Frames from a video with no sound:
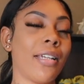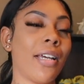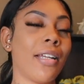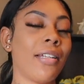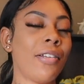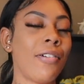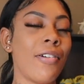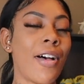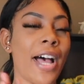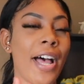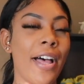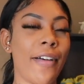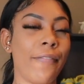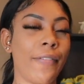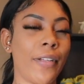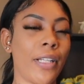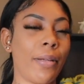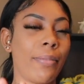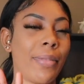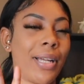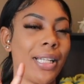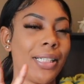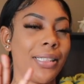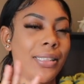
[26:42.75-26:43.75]
y'all know how I feel
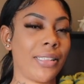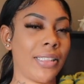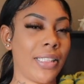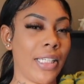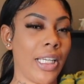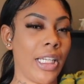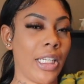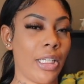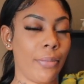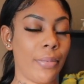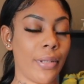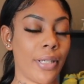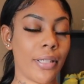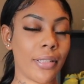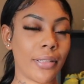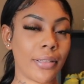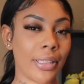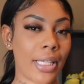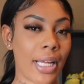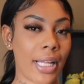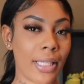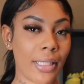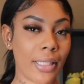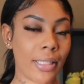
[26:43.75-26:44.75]
about teddy
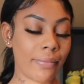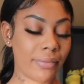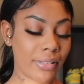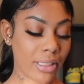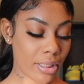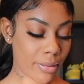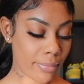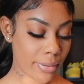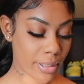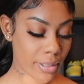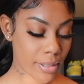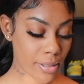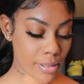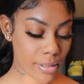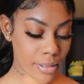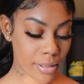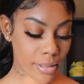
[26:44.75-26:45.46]
I love teddy